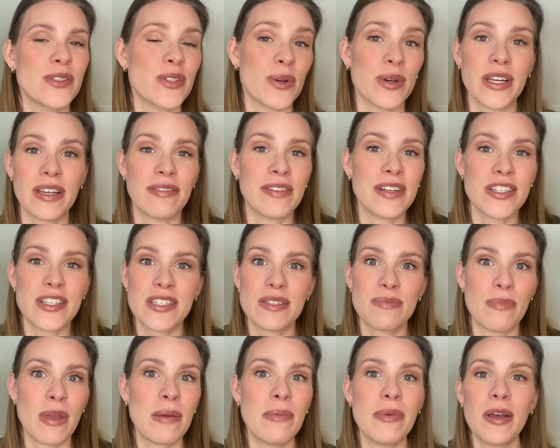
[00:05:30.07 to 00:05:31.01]
or even just
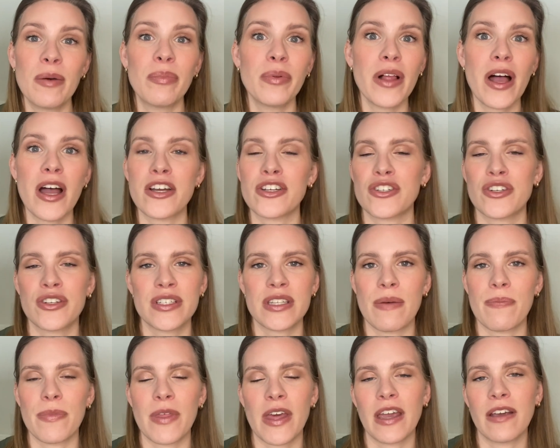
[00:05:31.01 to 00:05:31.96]
maybe a blush or
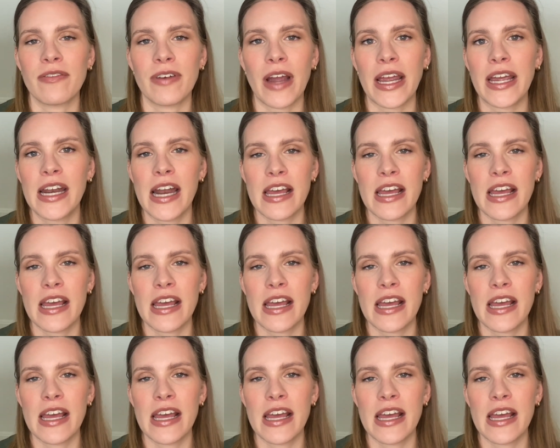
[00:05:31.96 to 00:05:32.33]
something, right?